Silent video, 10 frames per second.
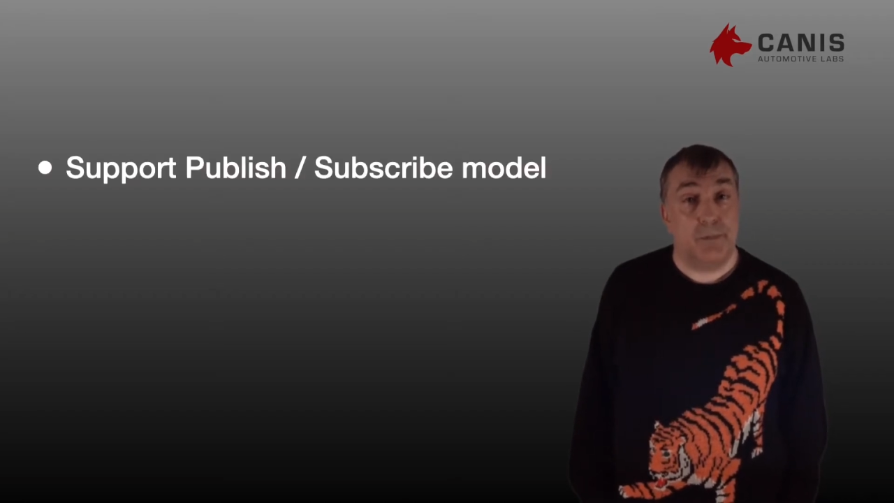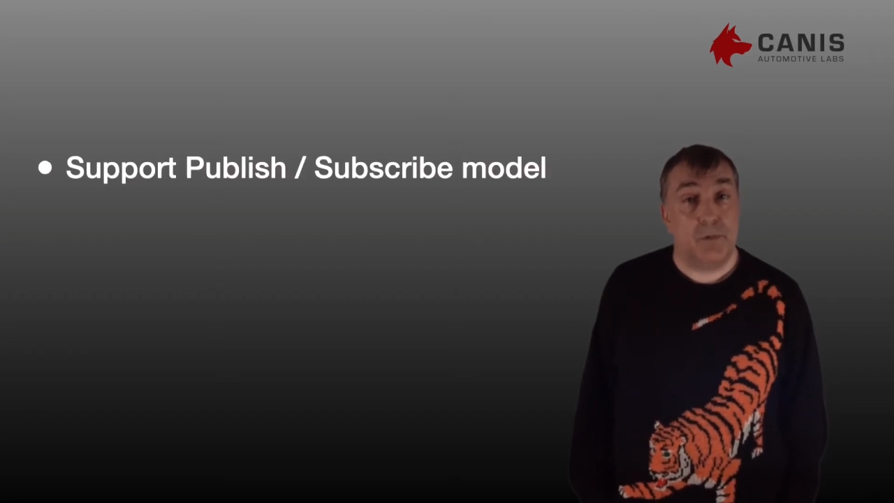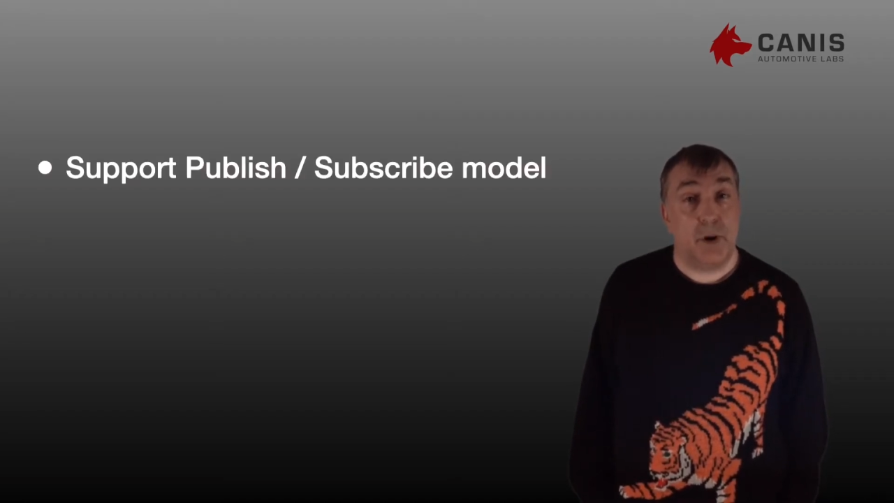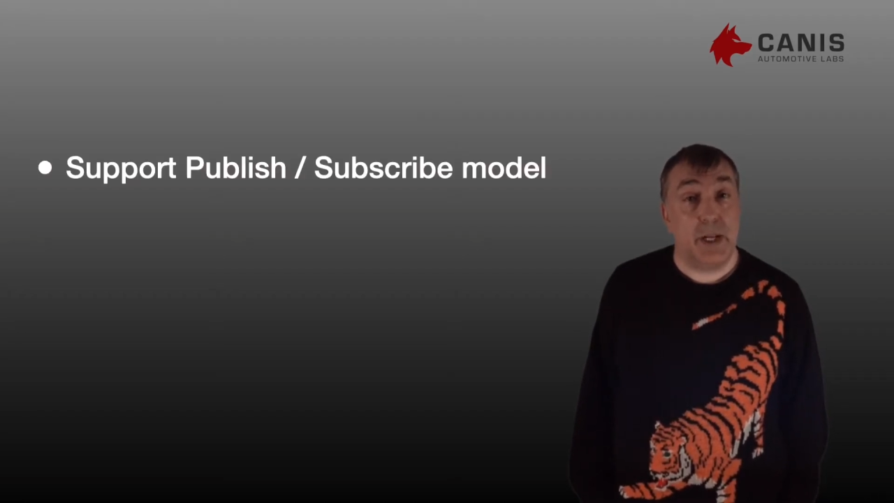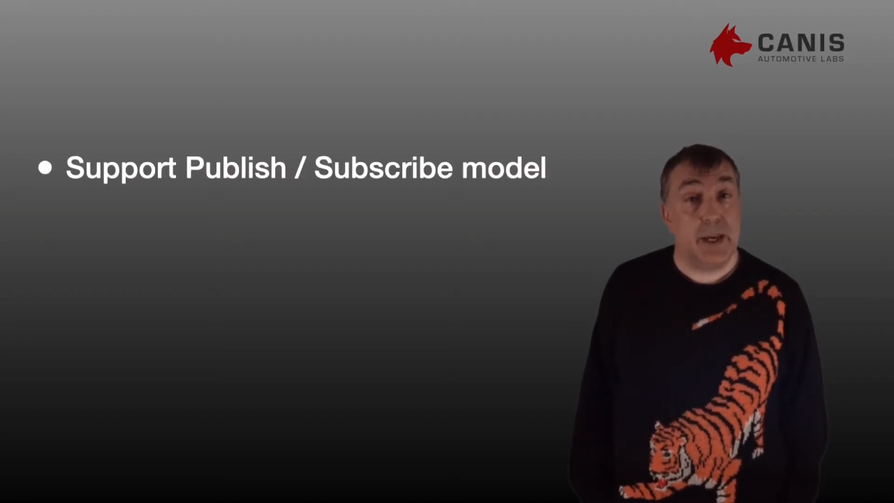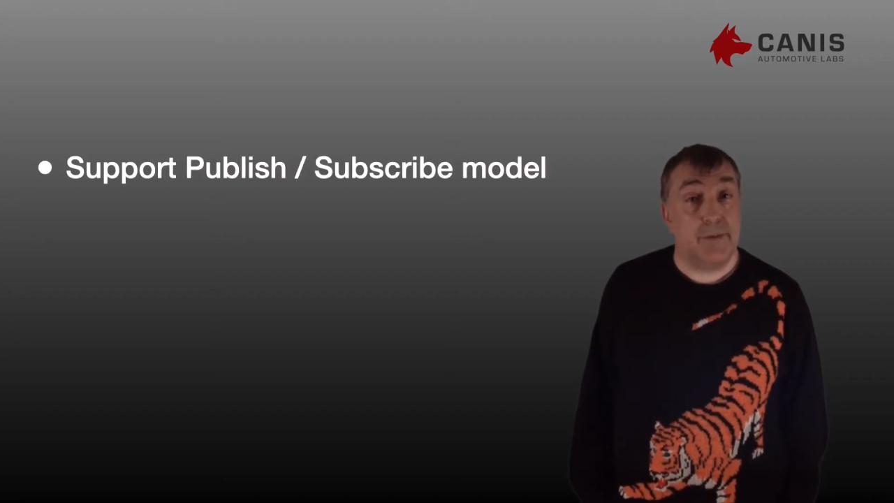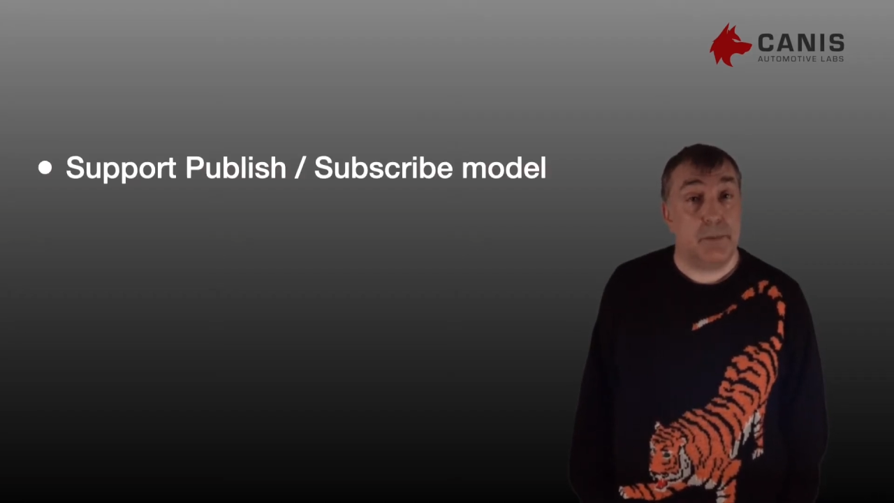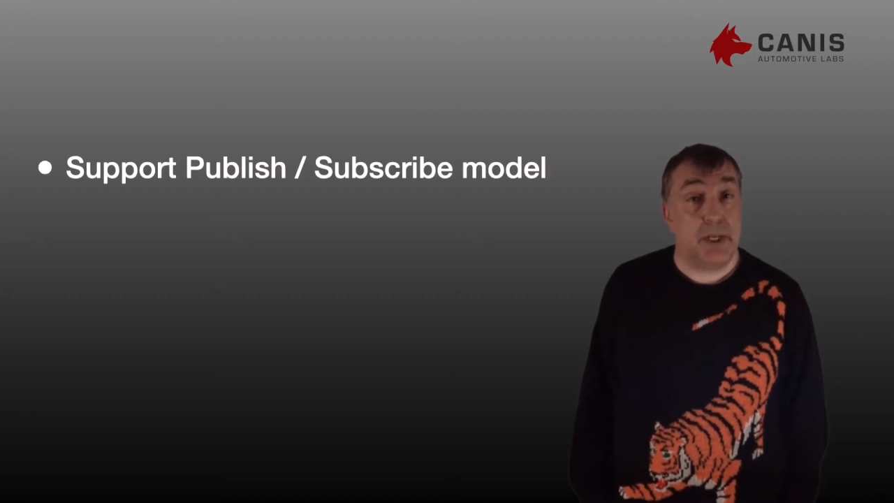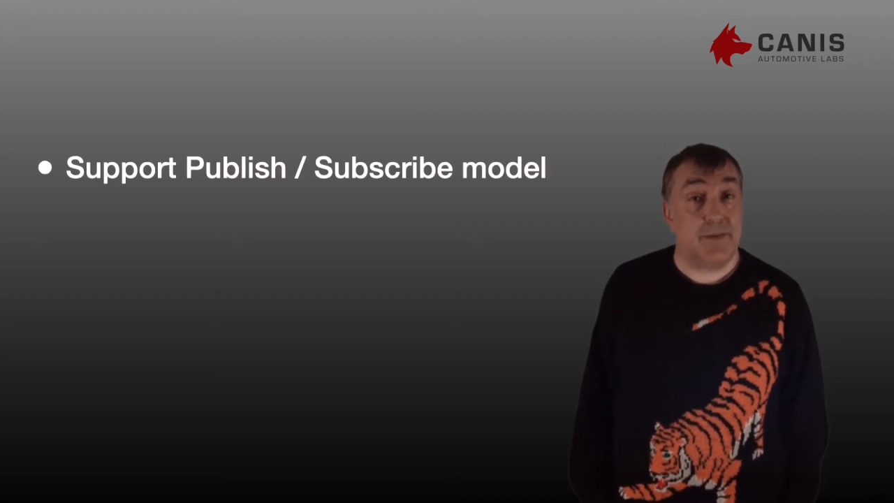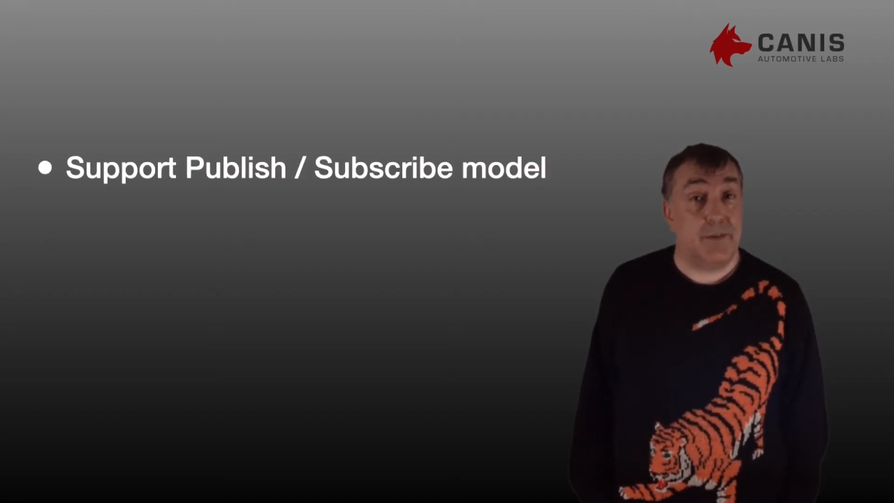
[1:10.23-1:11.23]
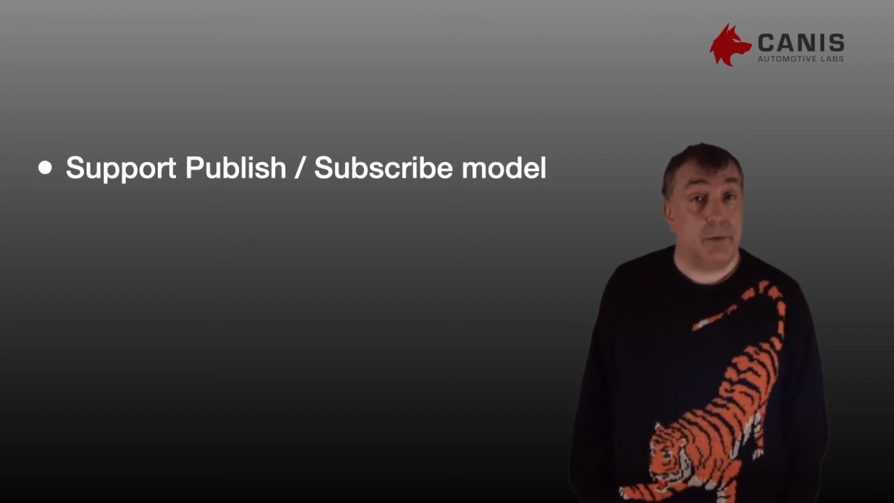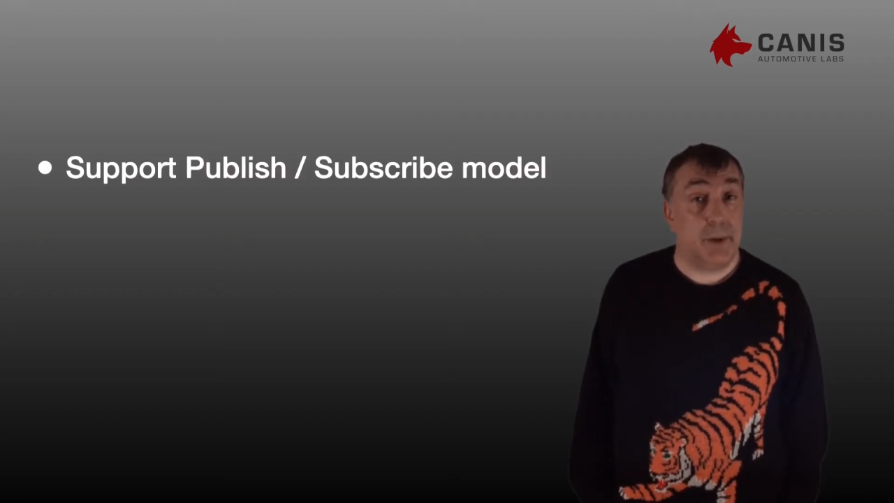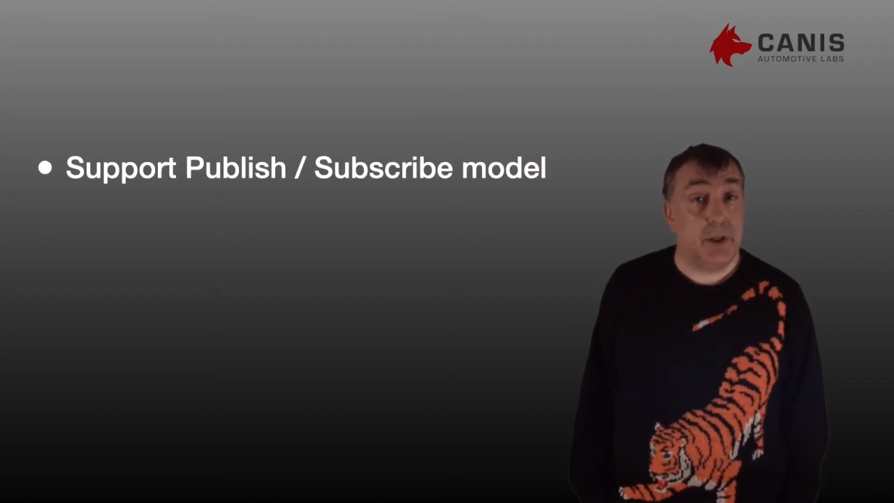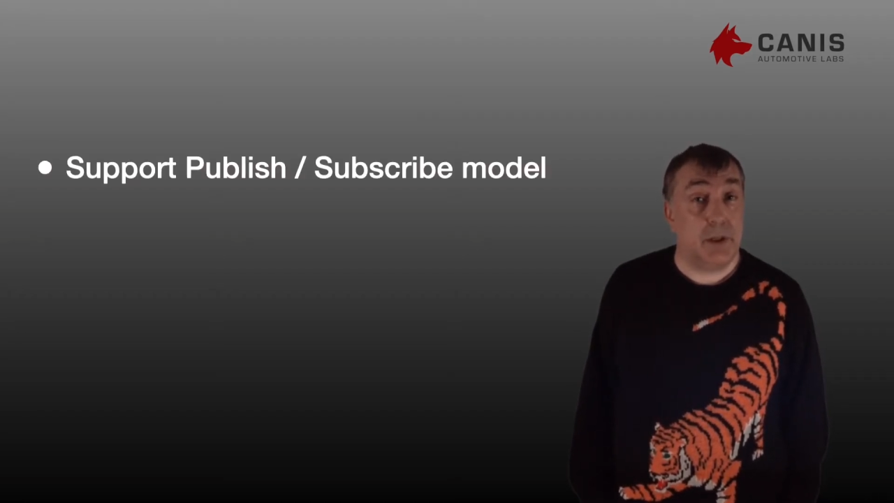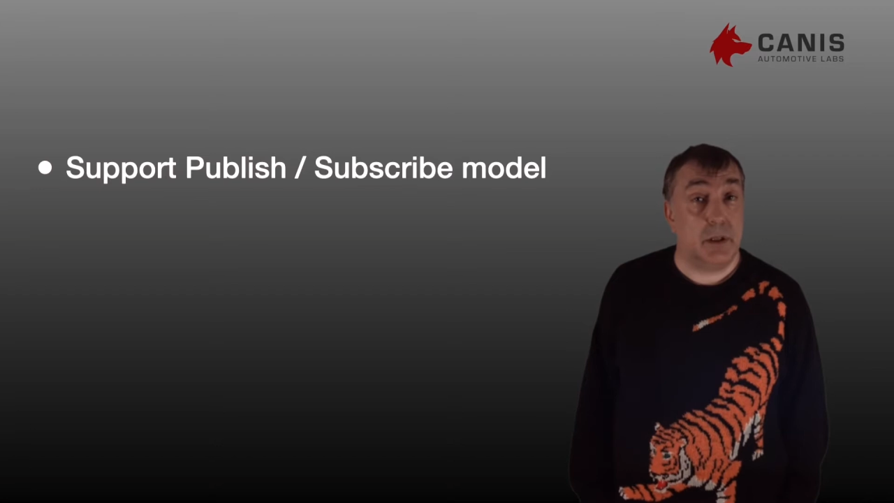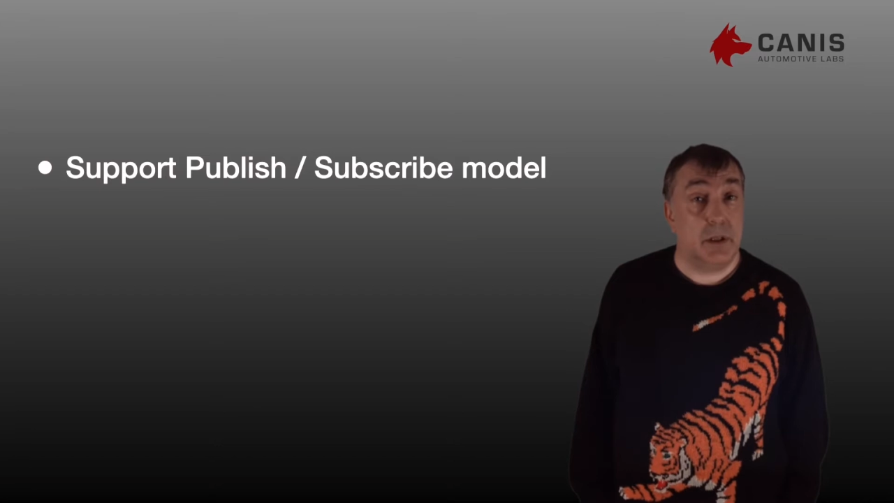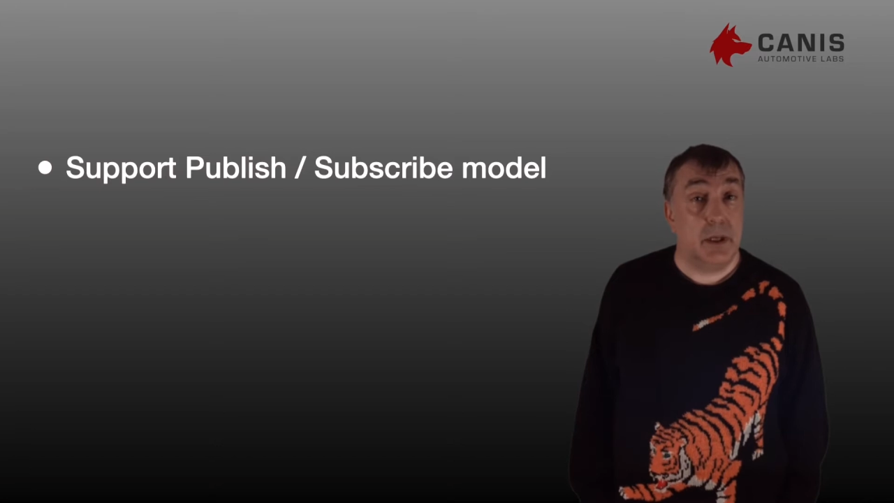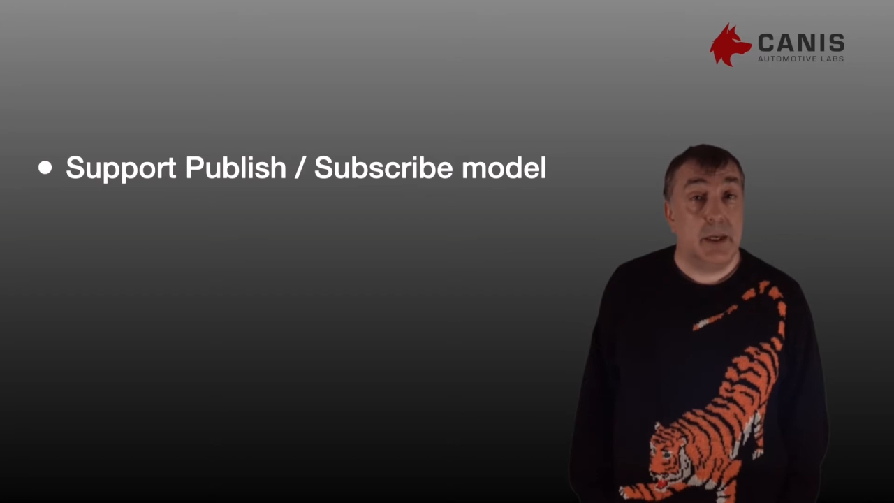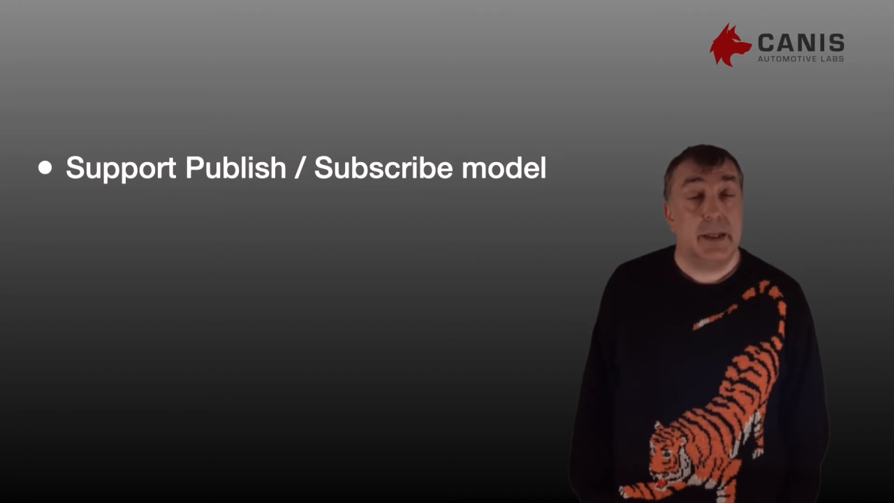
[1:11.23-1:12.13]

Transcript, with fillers: For any given piece of information,